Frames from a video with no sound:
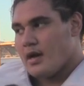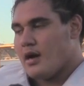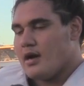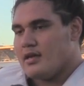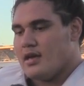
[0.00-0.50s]

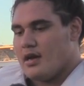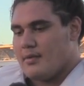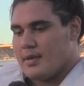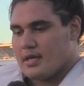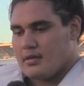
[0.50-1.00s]

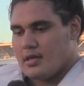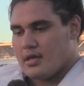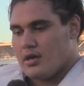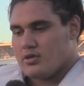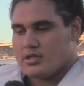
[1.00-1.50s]
Yeah,
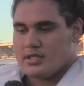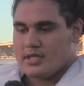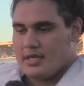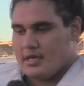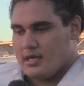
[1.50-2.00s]
the
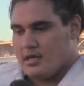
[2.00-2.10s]
coaches and